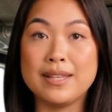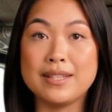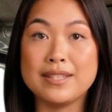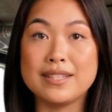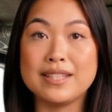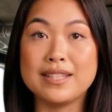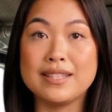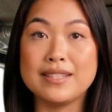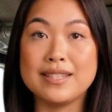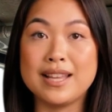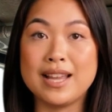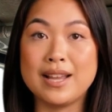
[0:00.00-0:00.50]
a
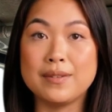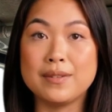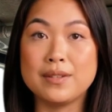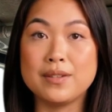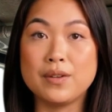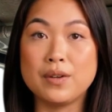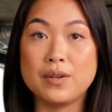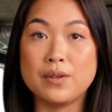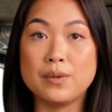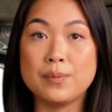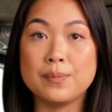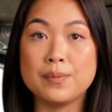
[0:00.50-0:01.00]
shutdown
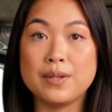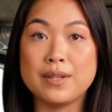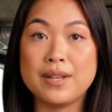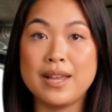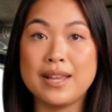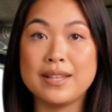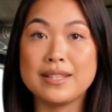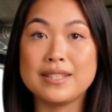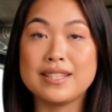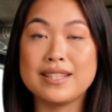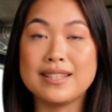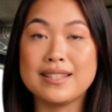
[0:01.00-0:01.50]
in oil
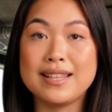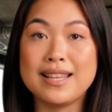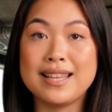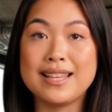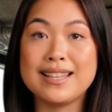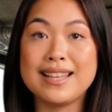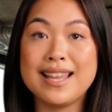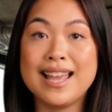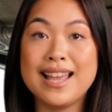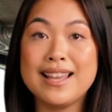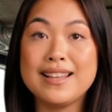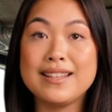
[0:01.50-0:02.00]
production
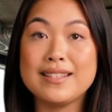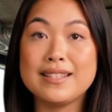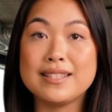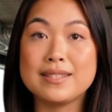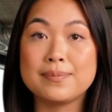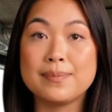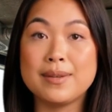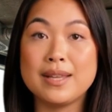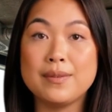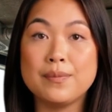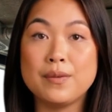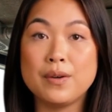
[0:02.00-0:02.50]
in
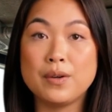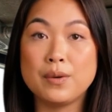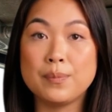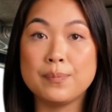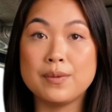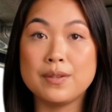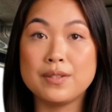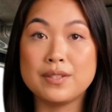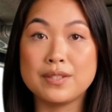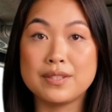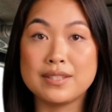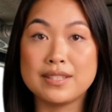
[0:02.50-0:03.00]
Canada's main oil
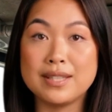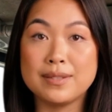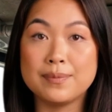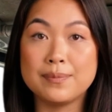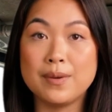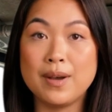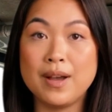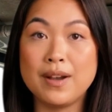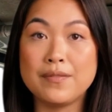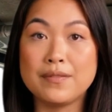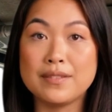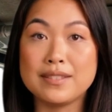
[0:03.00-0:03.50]
producing
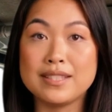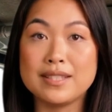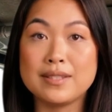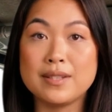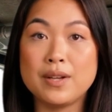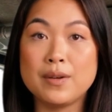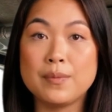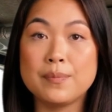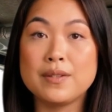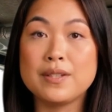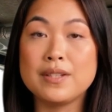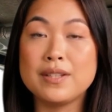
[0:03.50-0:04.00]
province of
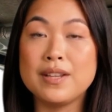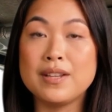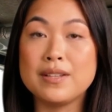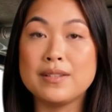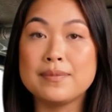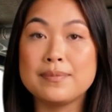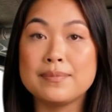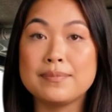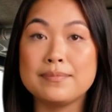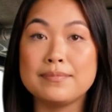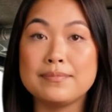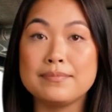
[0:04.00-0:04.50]

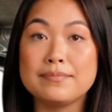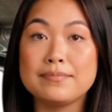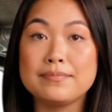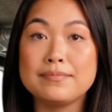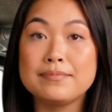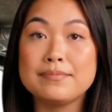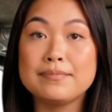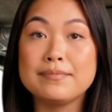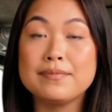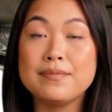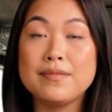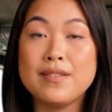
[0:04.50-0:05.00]
Alberta.
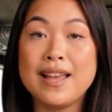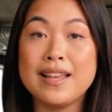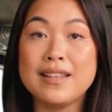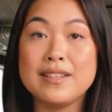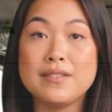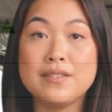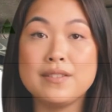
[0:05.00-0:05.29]
Brent